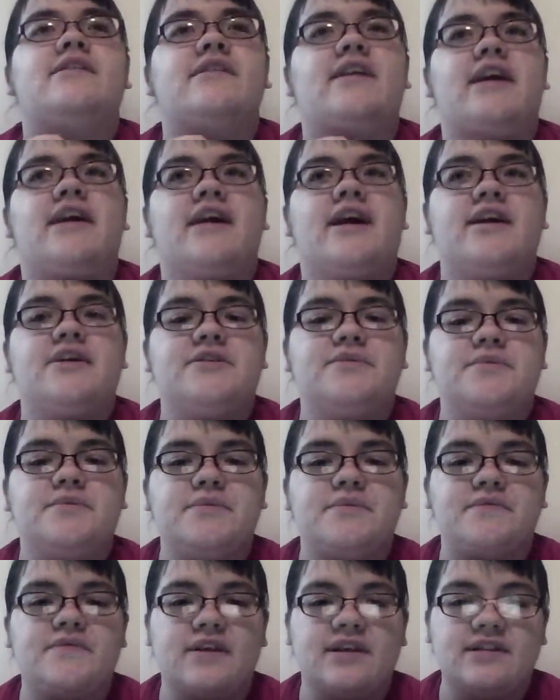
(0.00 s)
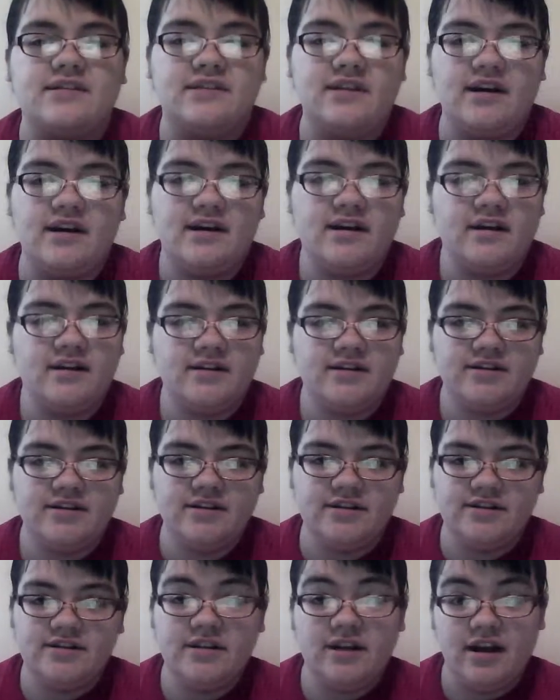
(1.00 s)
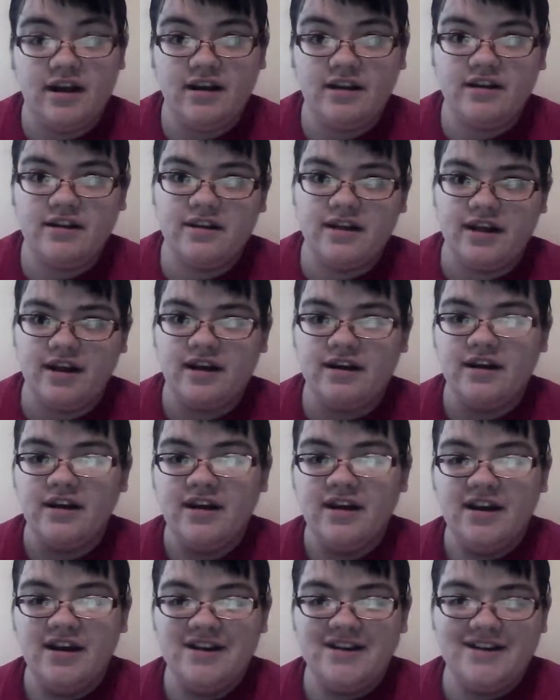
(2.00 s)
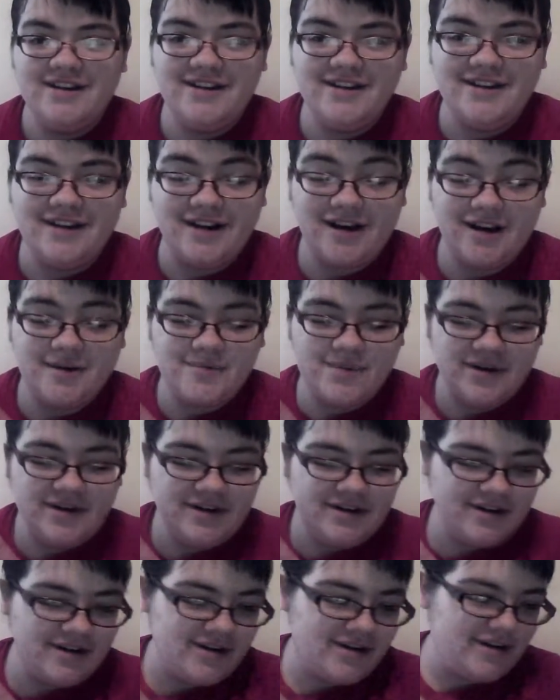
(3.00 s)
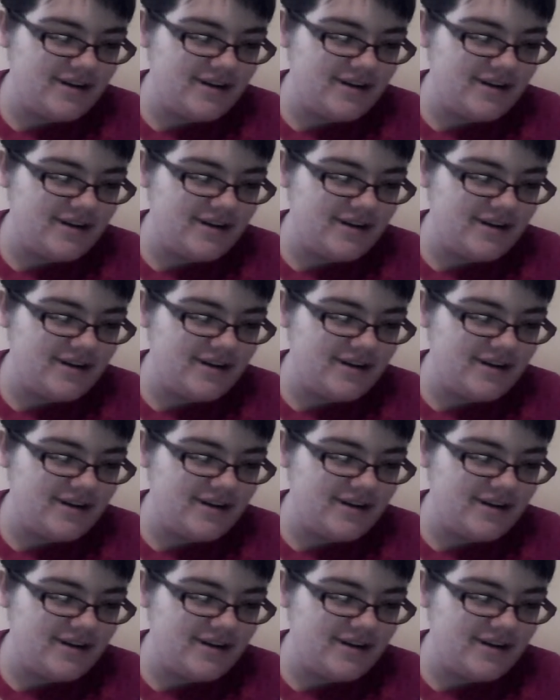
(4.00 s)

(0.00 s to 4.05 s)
it's like an actual fancy eye doctor that's not like an eye mart.